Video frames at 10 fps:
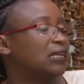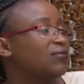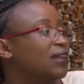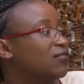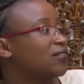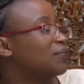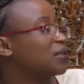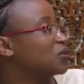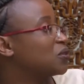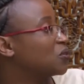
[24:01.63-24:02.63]
Even if I had
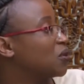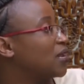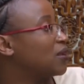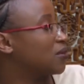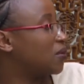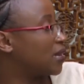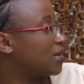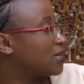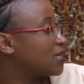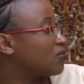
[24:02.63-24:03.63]
been told go
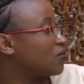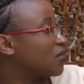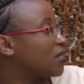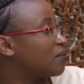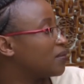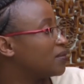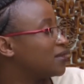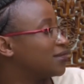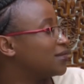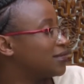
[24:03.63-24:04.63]
and interview them,
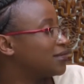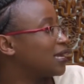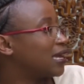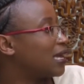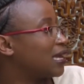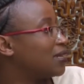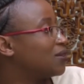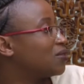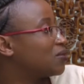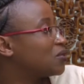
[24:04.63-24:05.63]
I
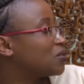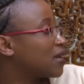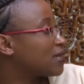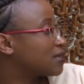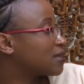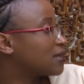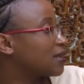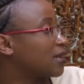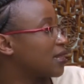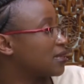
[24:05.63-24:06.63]
didn't know what to ask
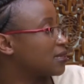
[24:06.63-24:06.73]
at that